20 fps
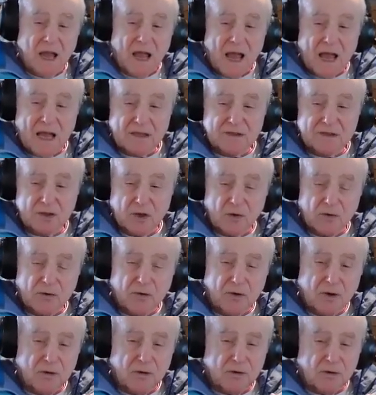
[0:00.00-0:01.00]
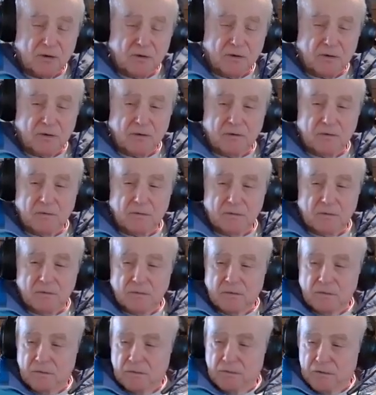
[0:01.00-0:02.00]
and so
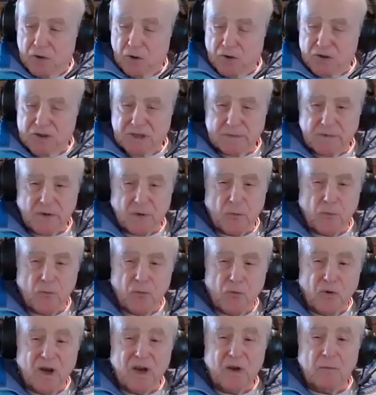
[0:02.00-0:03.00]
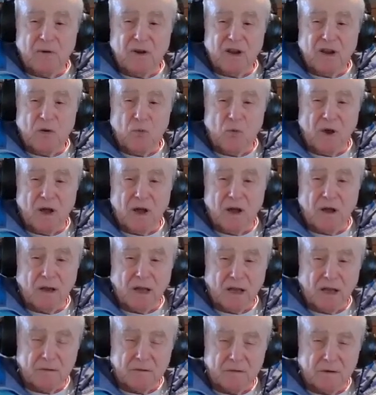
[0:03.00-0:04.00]
do some of them really, really well,
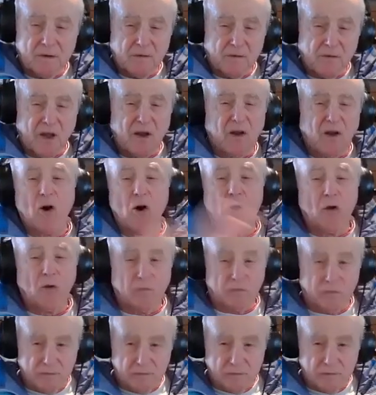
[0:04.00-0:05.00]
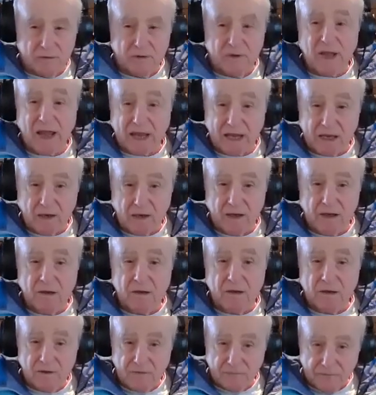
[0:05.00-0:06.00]
and they'll all likely
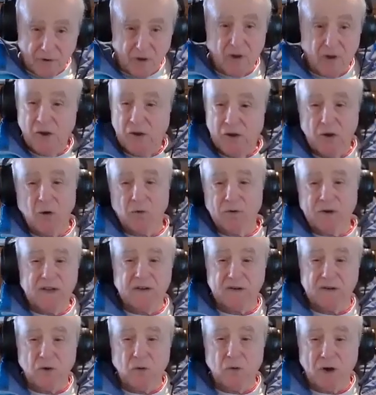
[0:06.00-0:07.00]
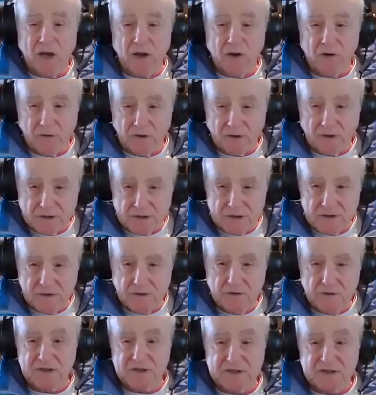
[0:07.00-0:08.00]
fall. You don't need to do hundreds.
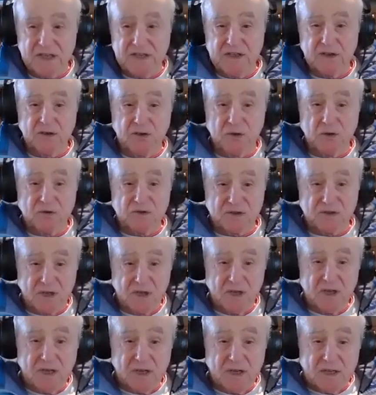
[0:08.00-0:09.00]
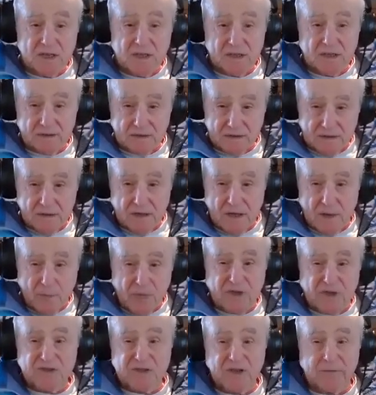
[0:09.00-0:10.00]
You just need to do a
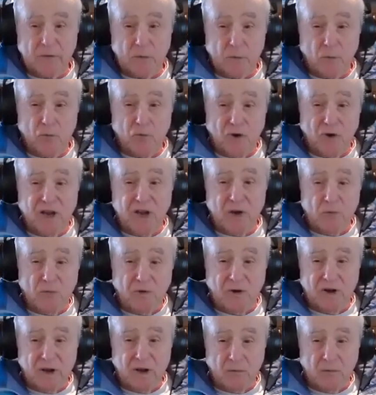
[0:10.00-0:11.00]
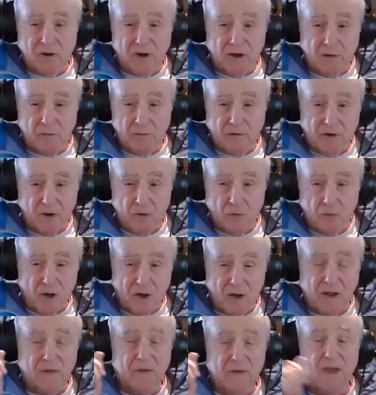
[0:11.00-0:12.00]
bunch of them really, really, really, really
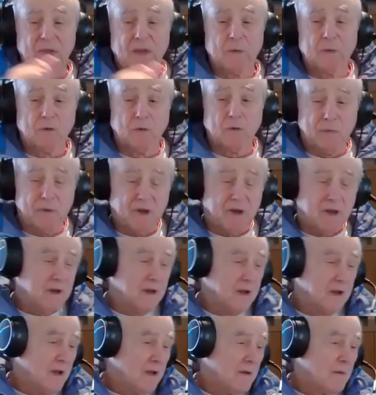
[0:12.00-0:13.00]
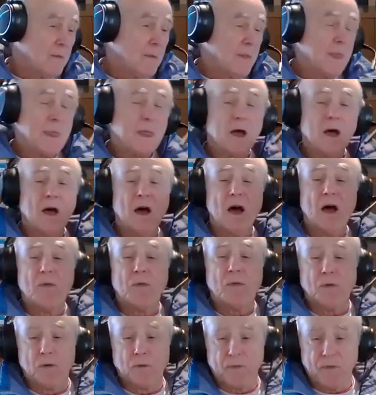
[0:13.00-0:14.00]
well. And then there will be
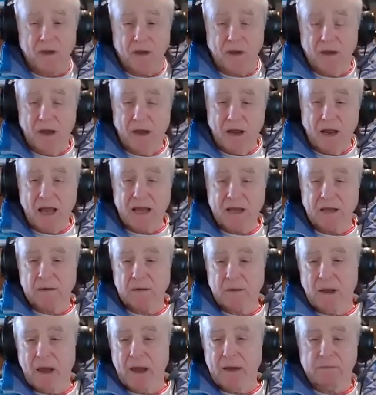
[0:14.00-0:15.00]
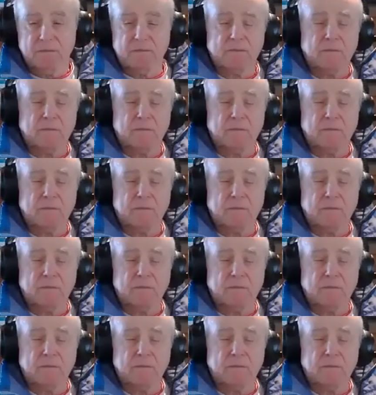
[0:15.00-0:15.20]
other things like a